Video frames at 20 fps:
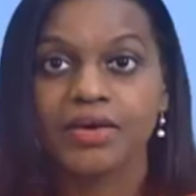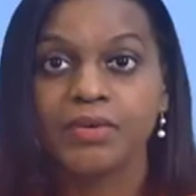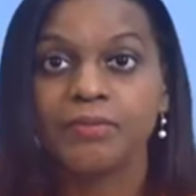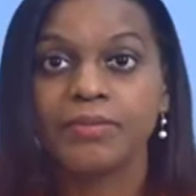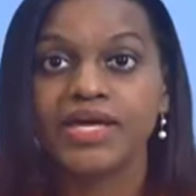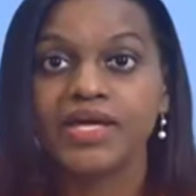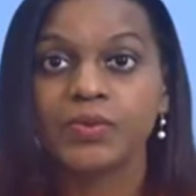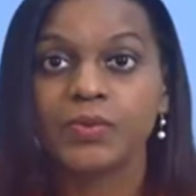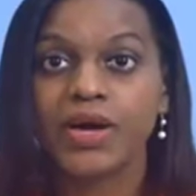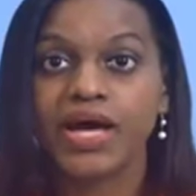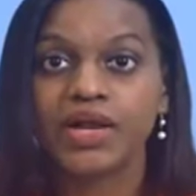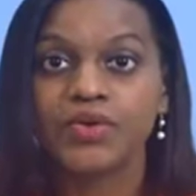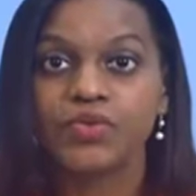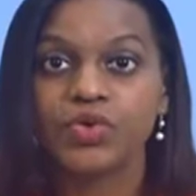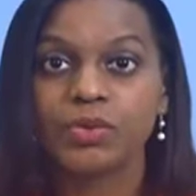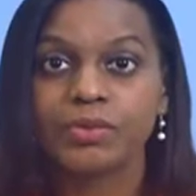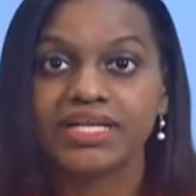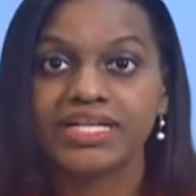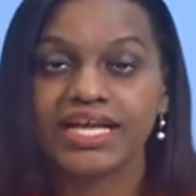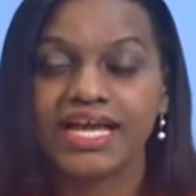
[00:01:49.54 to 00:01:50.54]
Meanwhile,
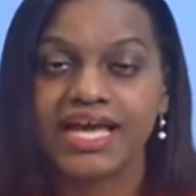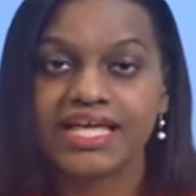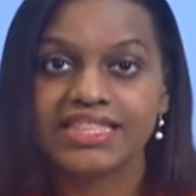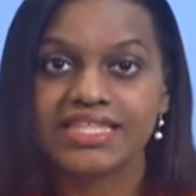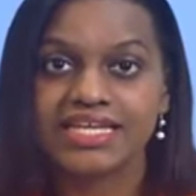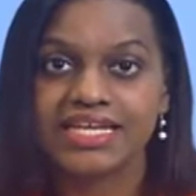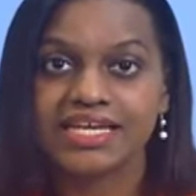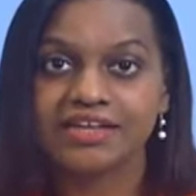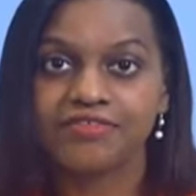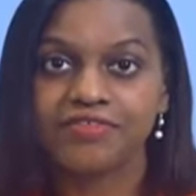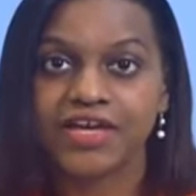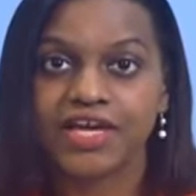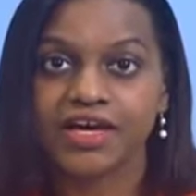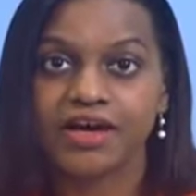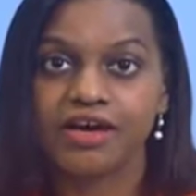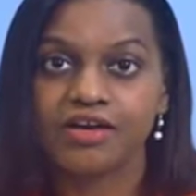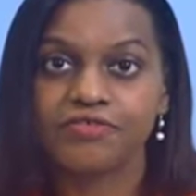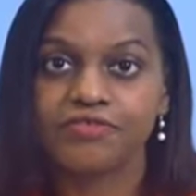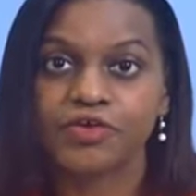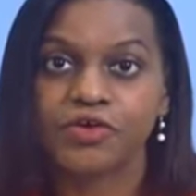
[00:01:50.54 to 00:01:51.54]
Roman Catholic
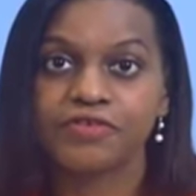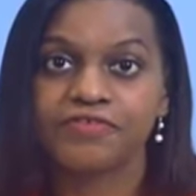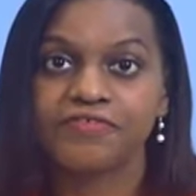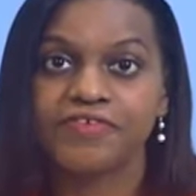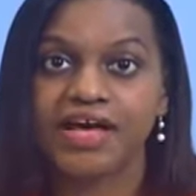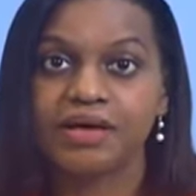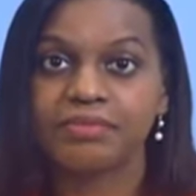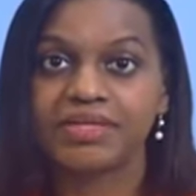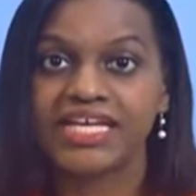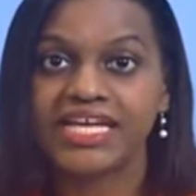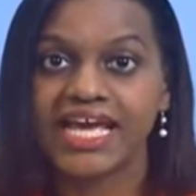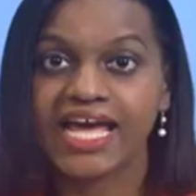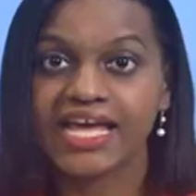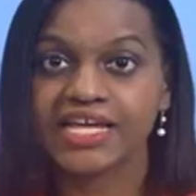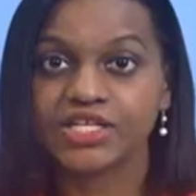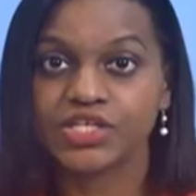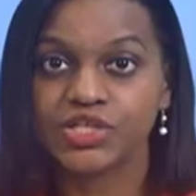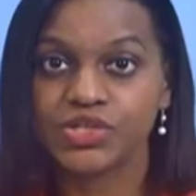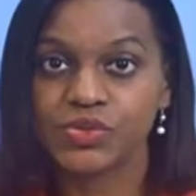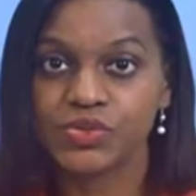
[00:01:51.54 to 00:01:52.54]
Vicar for Family
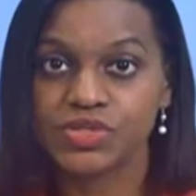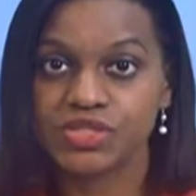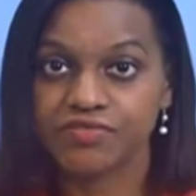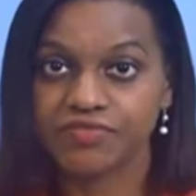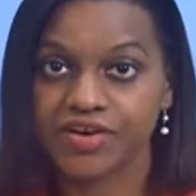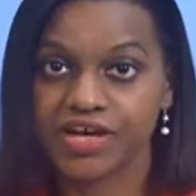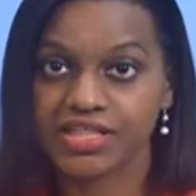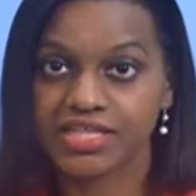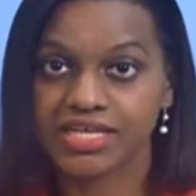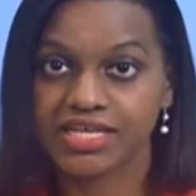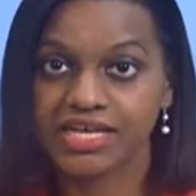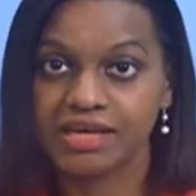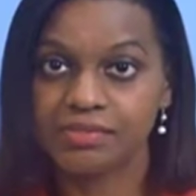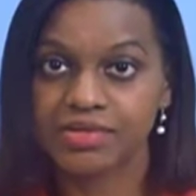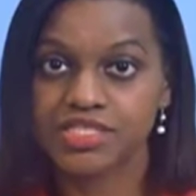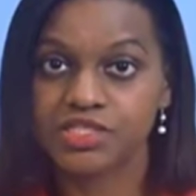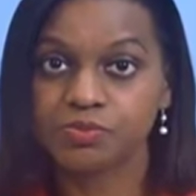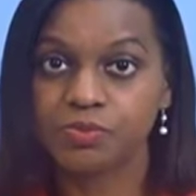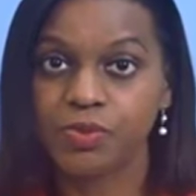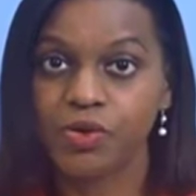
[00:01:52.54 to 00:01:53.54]
and Youth, Father
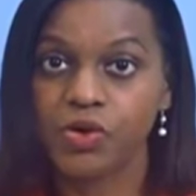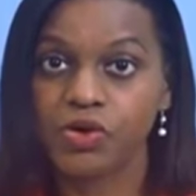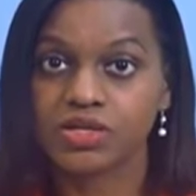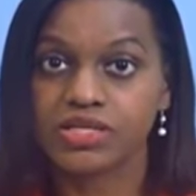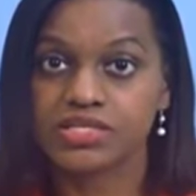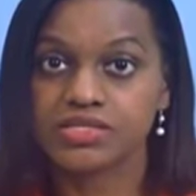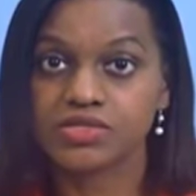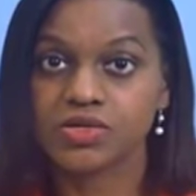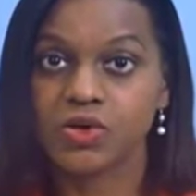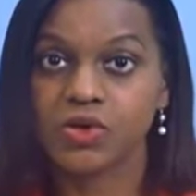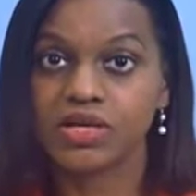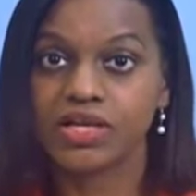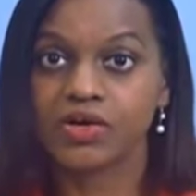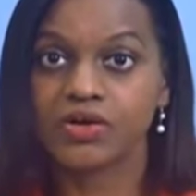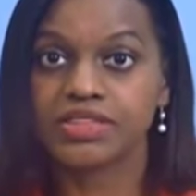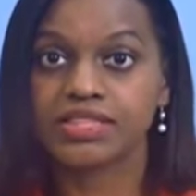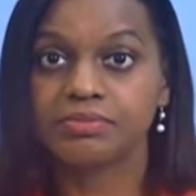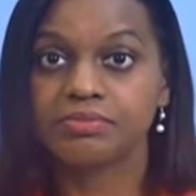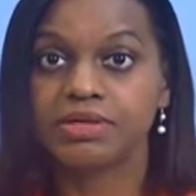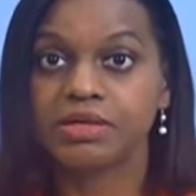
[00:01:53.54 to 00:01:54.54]
Clement Paul, is calling
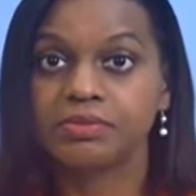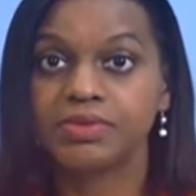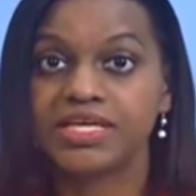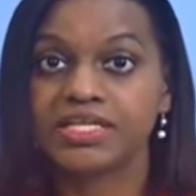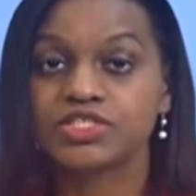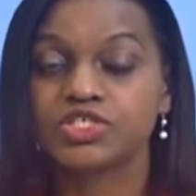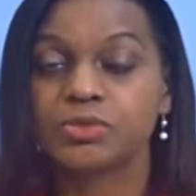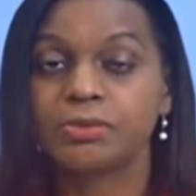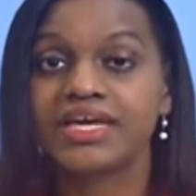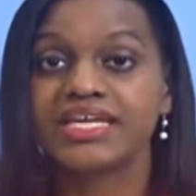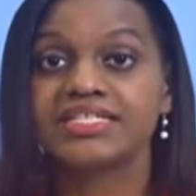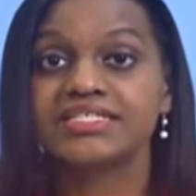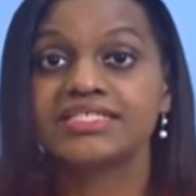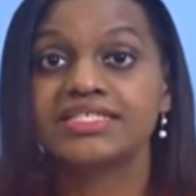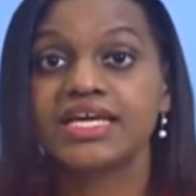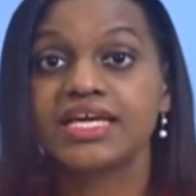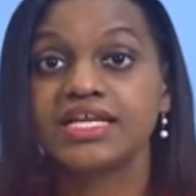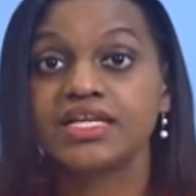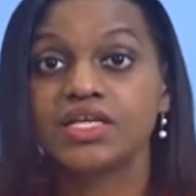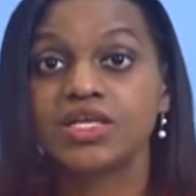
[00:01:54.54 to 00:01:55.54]
on the public to
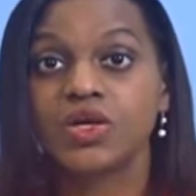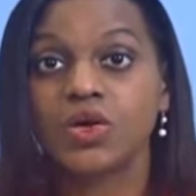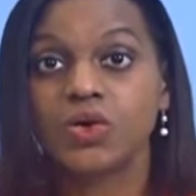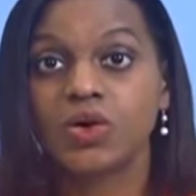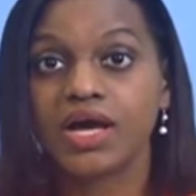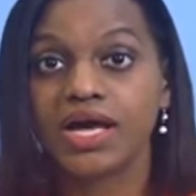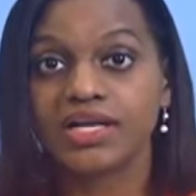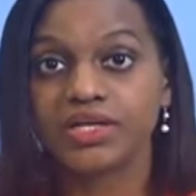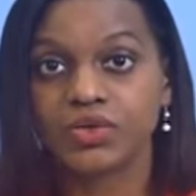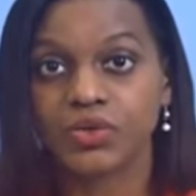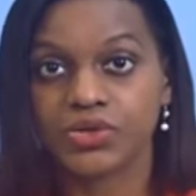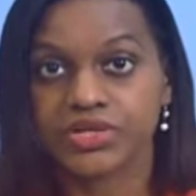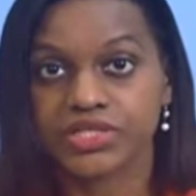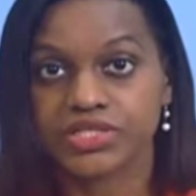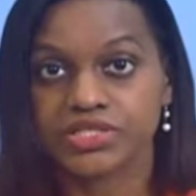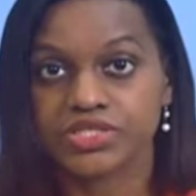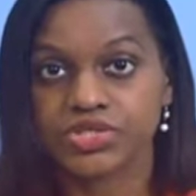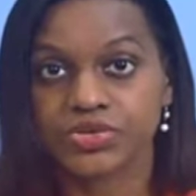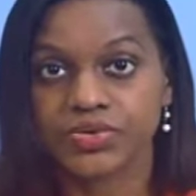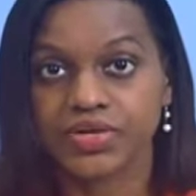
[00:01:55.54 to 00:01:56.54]
maintain law and
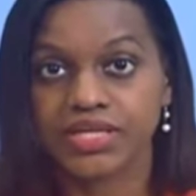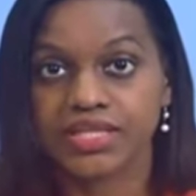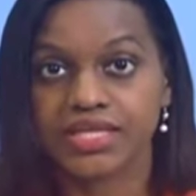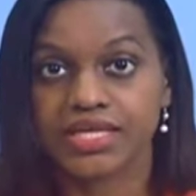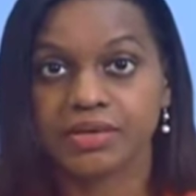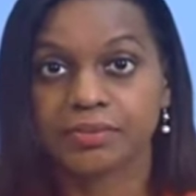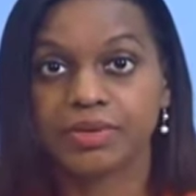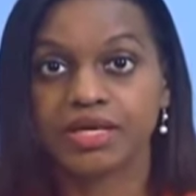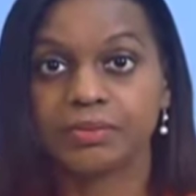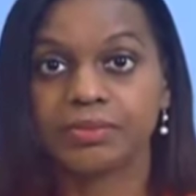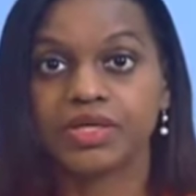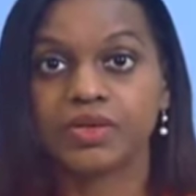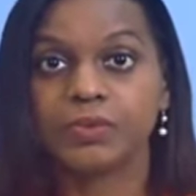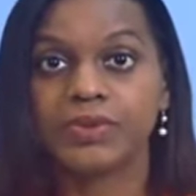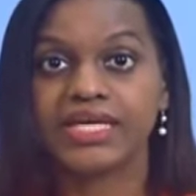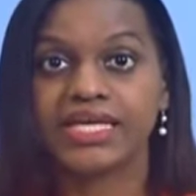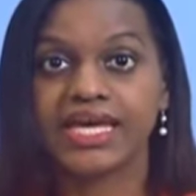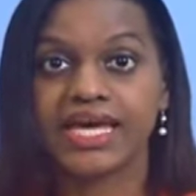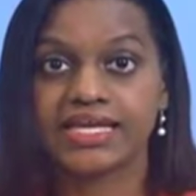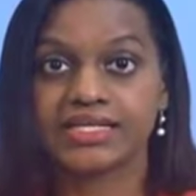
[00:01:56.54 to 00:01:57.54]
order during the upcoming
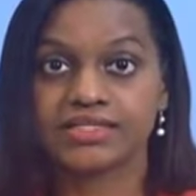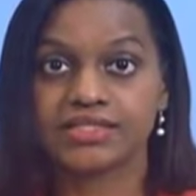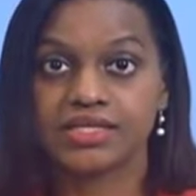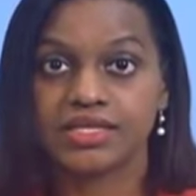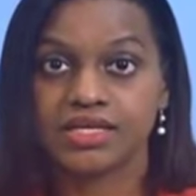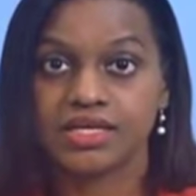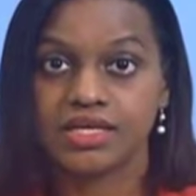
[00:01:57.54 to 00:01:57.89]
weekend.